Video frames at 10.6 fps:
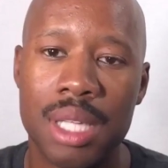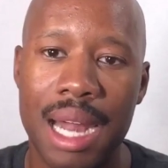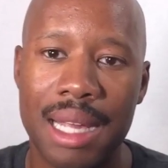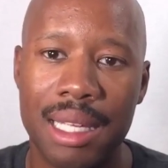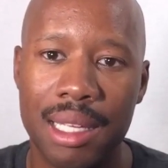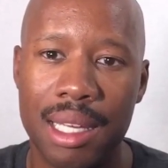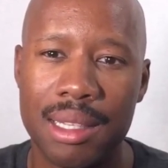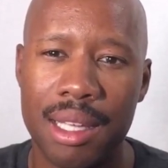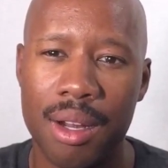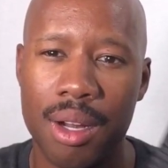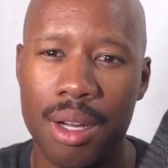that I can
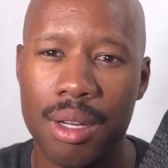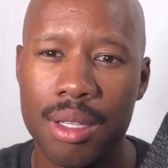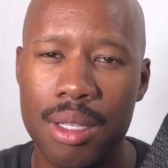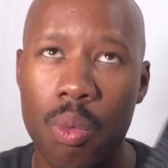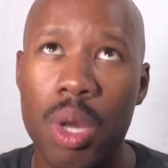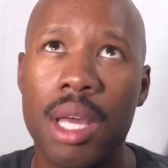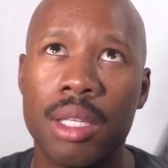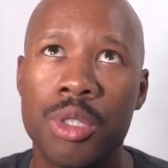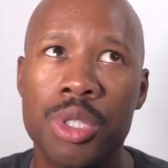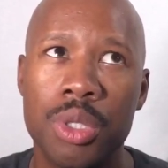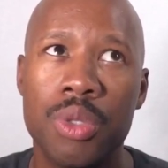get what
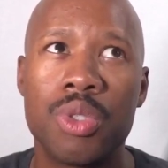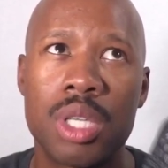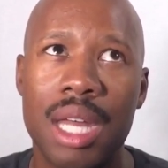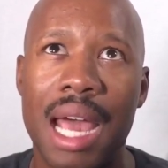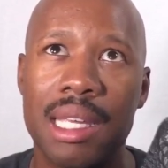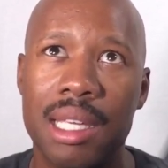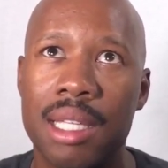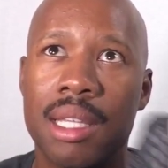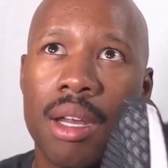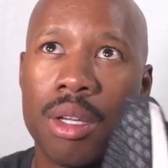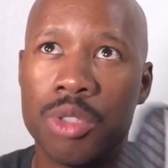other shoes could I
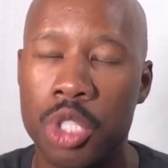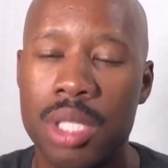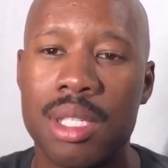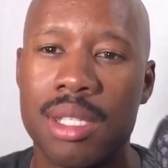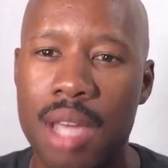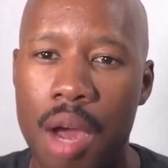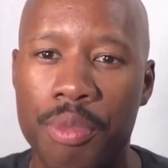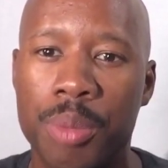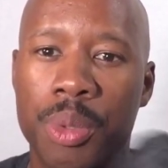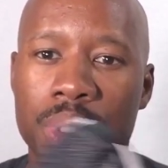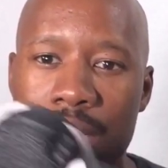get that are just as
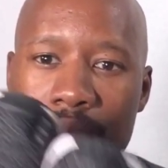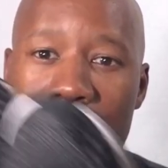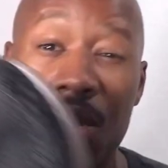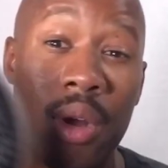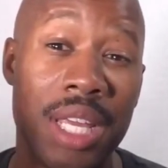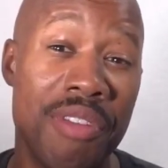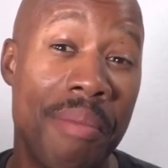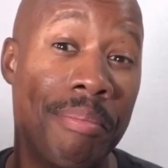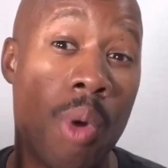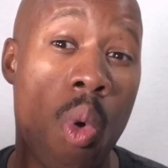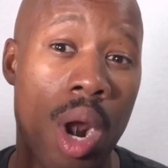comfortable as these or even
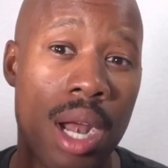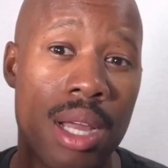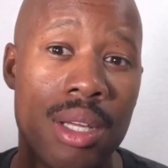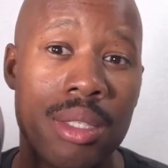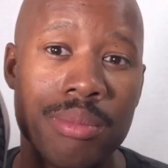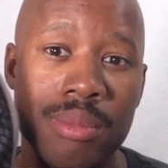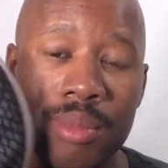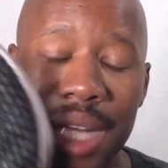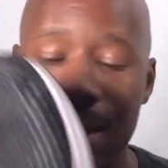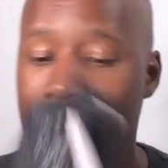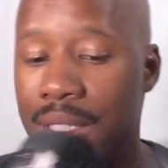more.
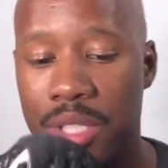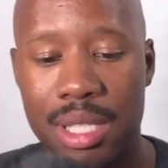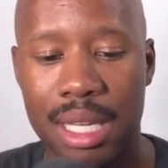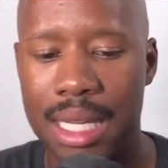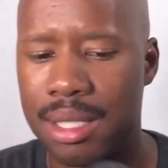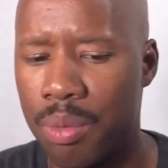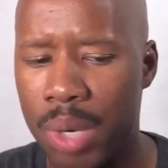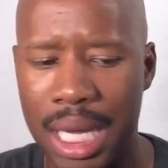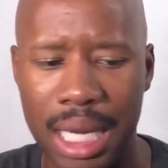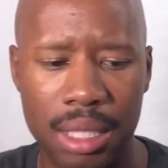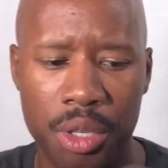And then it just led to
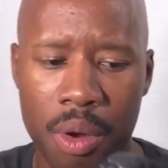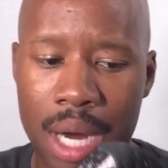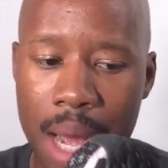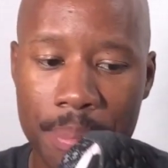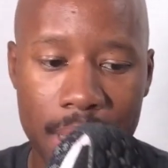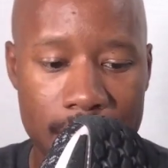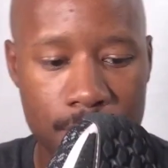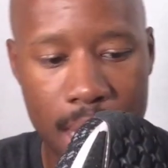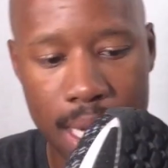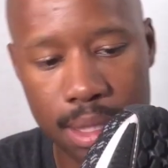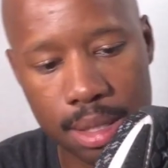reading, complex
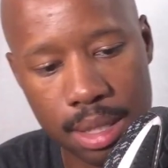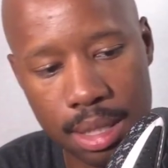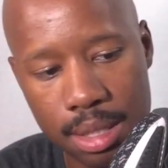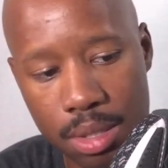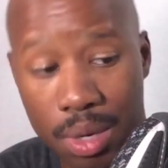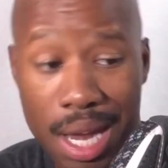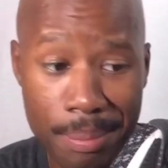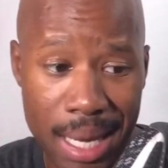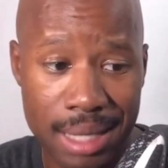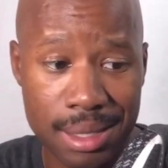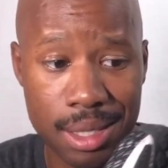magazines, or not
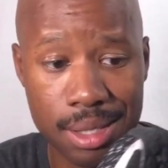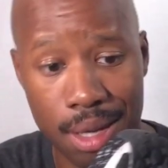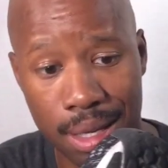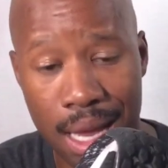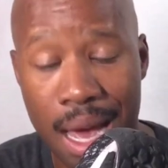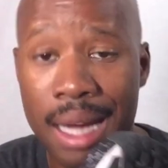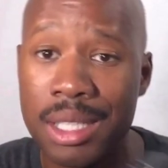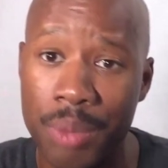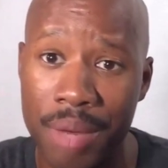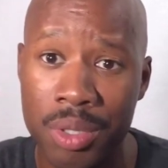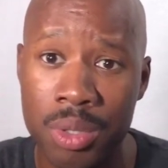magazines, online, because
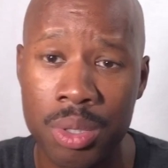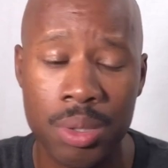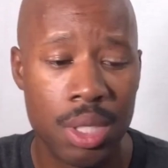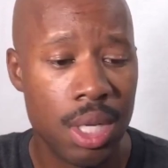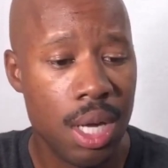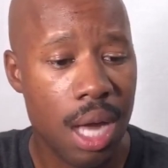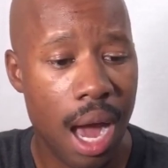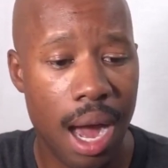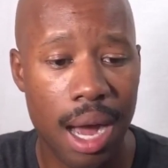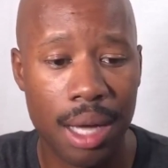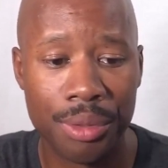we have Google,
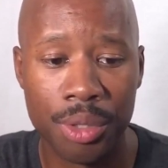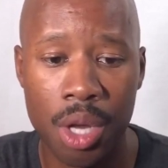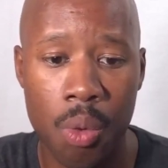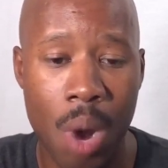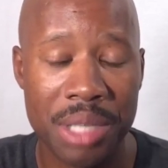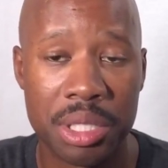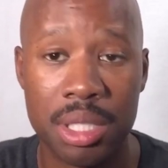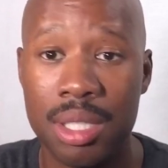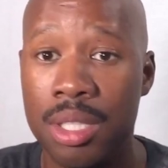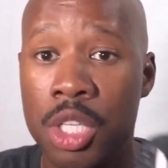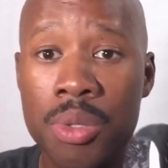
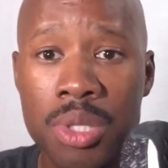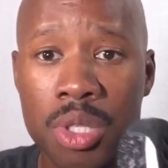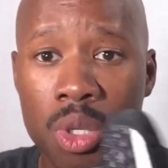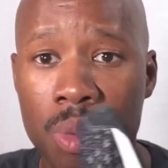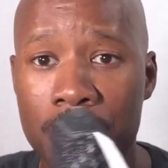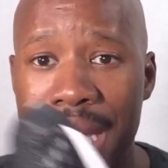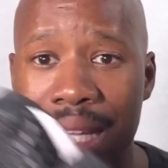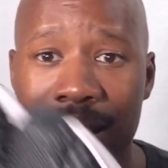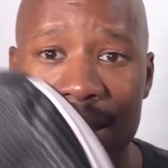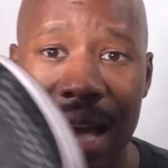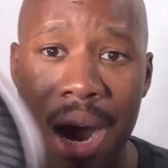watching YouTube,
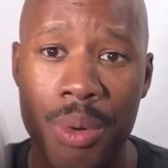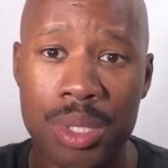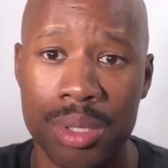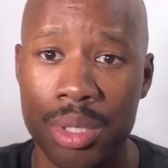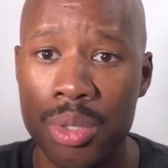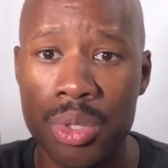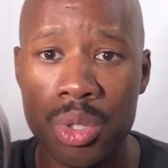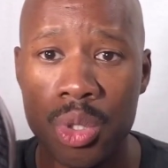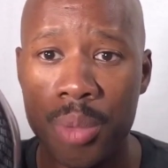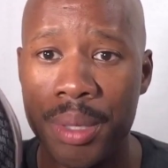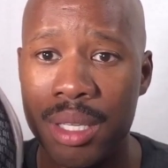endless hours of
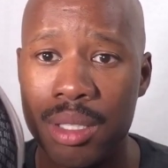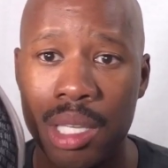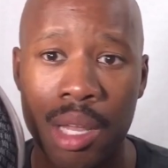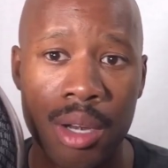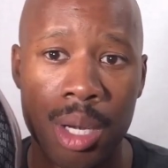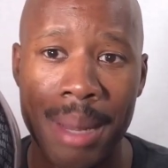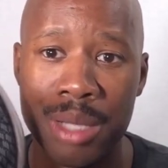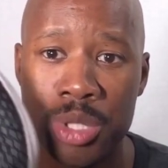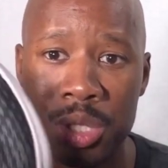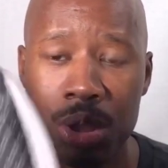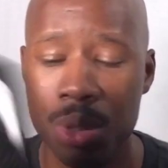YouTube and learning about
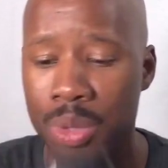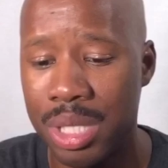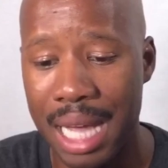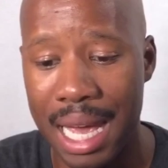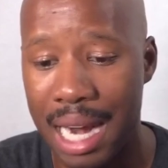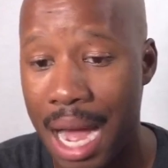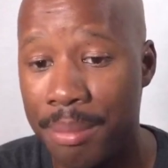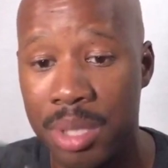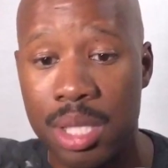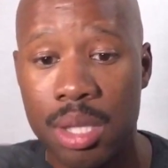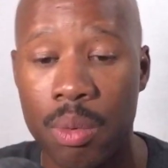shoes. And I'm
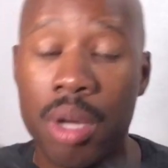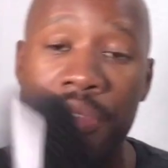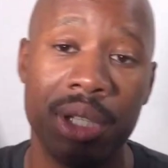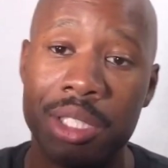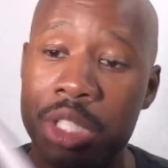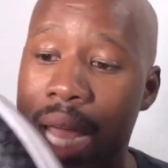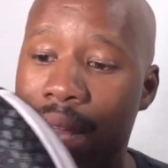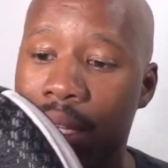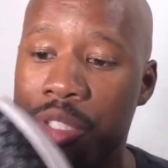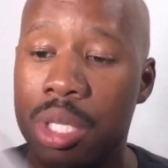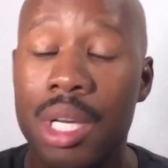just thrilled for the
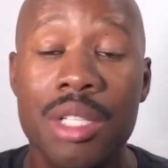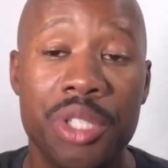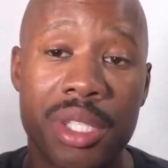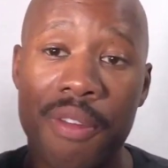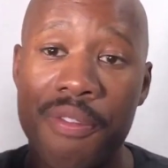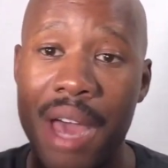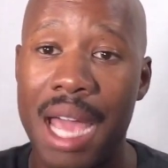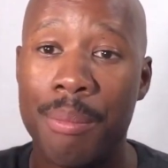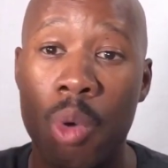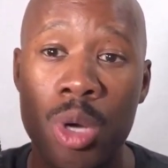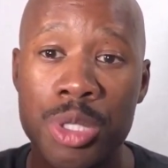challenge just to
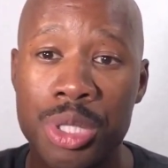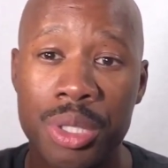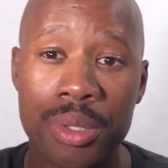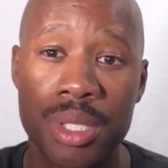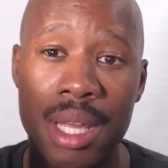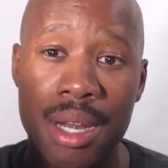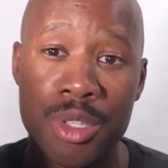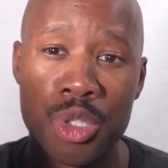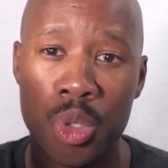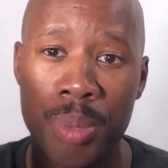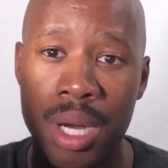find more shoes that are
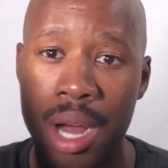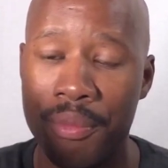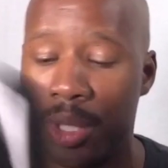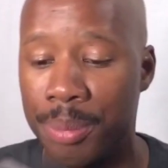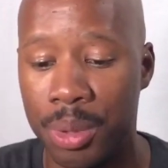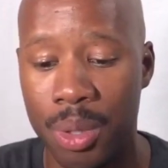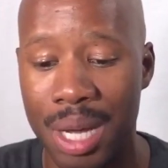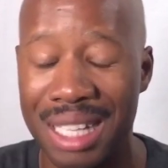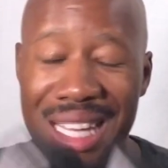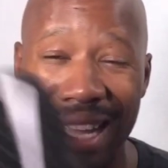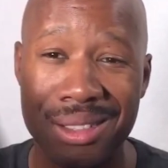super comfortable
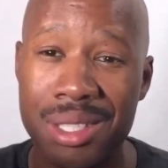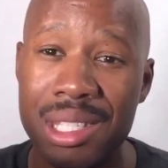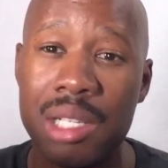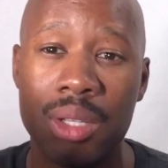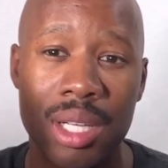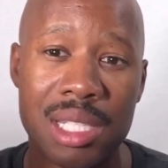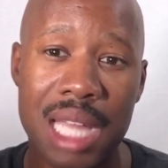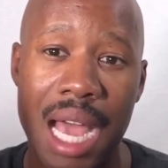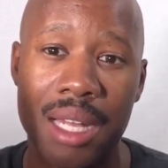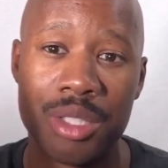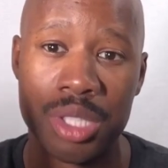and that still look
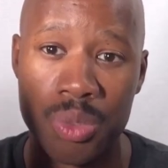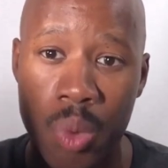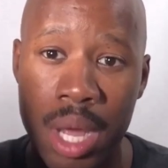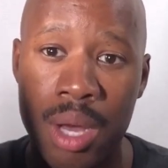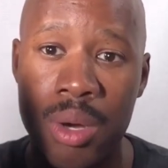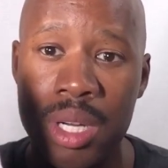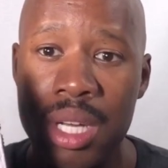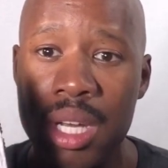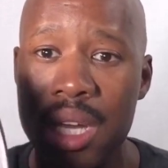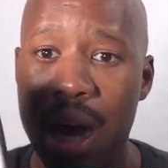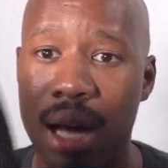stylish as well.
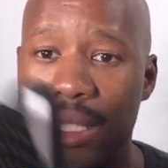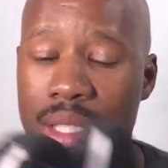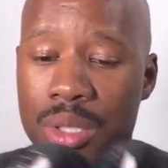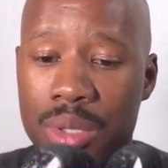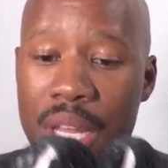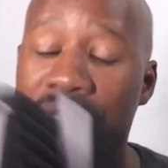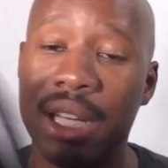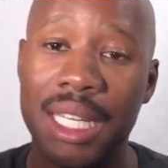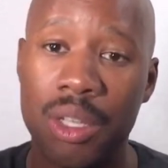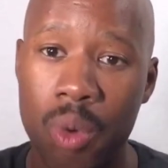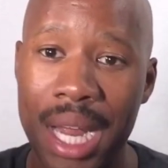These are
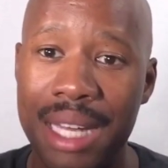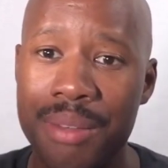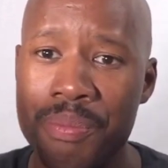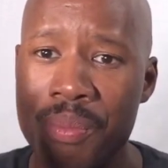definitely great.